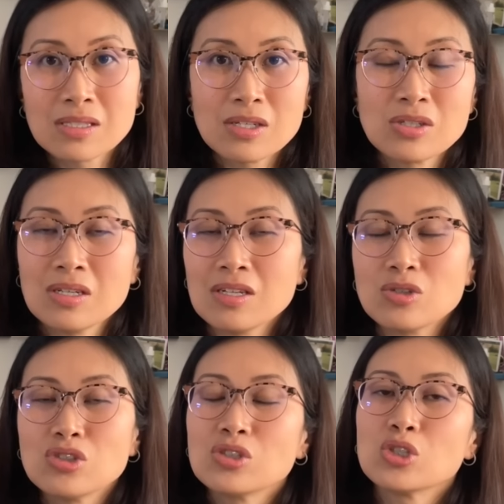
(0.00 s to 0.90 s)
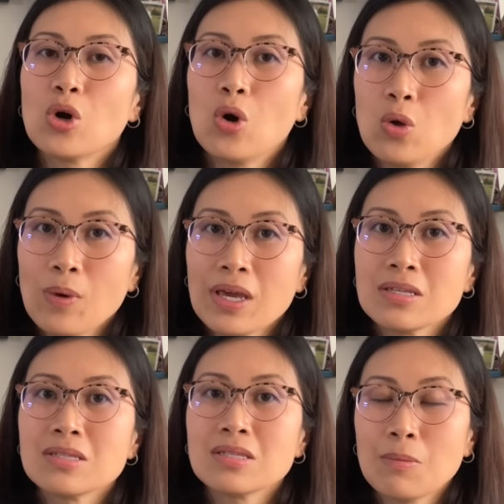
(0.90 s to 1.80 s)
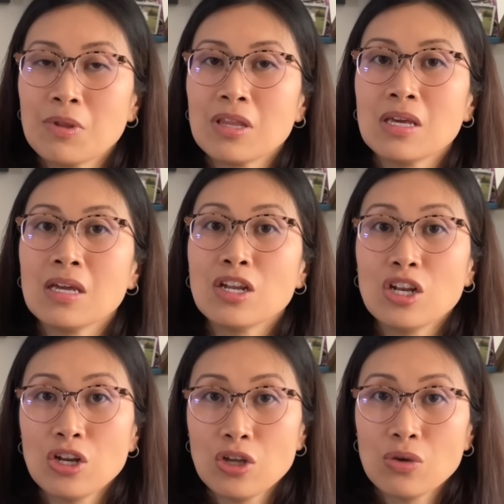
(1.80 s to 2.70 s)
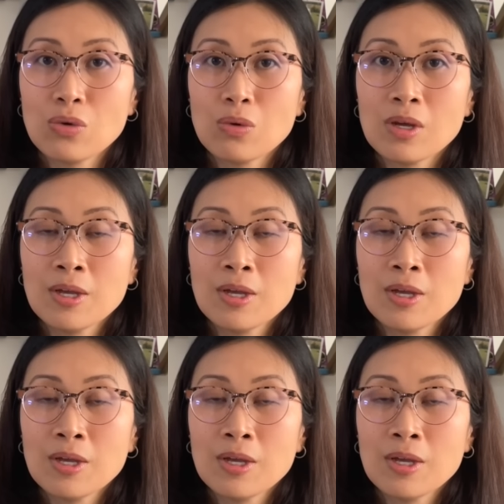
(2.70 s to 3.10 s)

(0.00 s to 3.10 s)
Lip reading: There's just always something new.